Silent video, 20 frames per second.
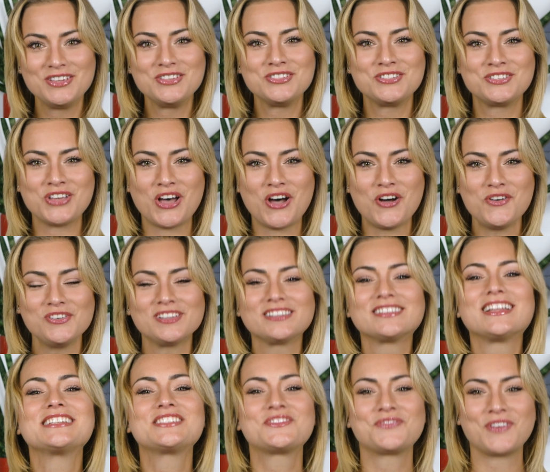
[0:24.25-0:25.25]
So
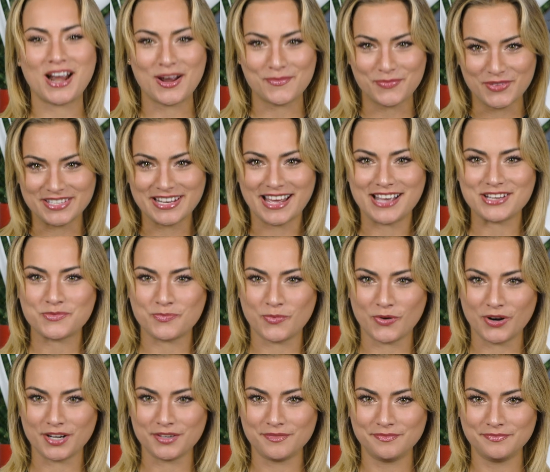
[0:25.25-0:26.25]
let's fire up the
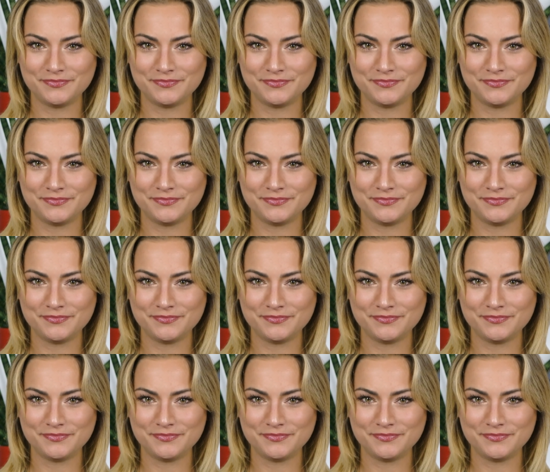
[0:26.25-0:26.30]
dashboard.